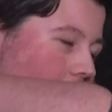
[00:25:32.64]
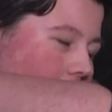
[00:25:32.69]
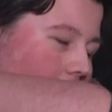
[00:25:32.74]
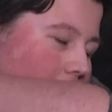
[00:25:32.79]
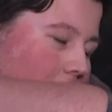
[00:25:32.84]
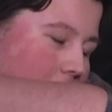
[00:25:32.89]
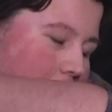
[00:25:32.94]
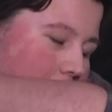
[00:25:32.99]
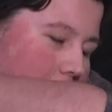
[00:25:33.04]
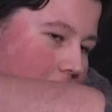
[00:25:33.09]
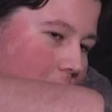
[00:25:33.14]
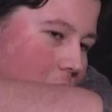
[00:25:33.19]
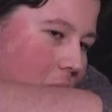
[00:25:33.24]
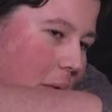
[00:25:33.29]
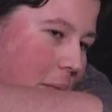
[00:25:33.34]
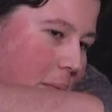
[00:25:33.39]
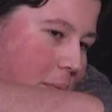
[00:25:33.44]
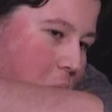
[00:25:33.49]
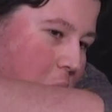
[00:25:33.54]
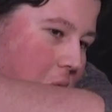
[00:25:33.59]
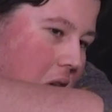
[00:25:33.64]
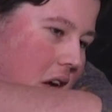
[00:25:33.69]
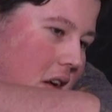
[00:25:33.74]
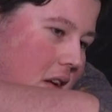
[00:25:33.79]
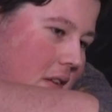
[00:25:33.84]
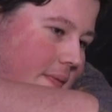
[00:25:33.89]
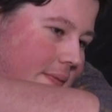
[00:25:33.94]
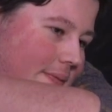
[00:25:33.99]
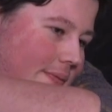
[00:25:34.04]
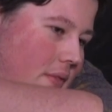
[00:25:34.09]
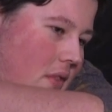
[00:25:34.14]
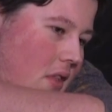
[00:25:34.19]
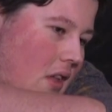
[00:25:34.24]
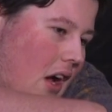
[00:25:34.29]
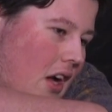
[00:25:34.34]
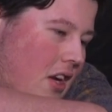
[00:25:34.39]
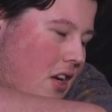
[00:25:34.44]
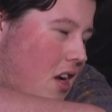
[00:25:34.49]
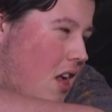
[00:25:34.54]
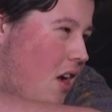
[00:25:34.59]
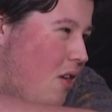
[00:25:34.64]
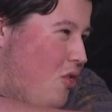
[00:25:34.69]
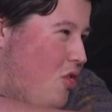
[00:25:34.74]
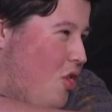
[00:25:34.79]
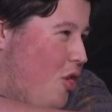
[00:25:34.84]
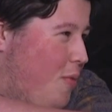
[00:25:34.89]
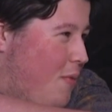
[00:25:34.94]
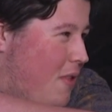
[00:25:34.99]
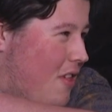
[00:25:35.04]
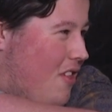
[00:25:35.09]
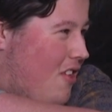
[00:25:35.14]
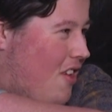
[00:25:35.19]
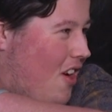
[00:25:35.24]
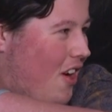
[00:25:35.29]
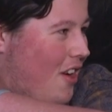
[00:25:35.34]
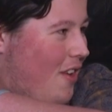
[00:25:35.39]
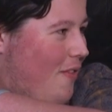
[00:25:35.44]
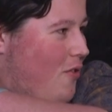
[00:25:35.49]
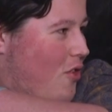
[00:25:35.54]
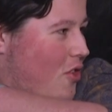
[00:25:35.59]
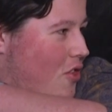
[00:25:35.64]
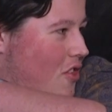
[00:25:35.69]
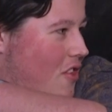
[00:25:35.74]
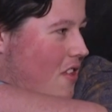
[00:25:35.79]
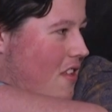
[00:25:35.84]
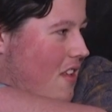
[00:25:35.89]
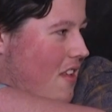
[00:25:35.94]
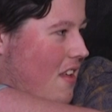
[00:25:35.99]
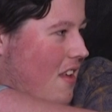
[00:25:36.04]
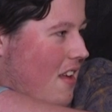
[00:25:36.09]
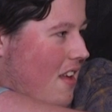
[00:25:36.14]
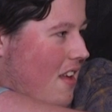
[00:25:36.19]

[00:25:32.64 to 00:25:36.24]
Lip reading: But I don't know. Tubes is kind of just.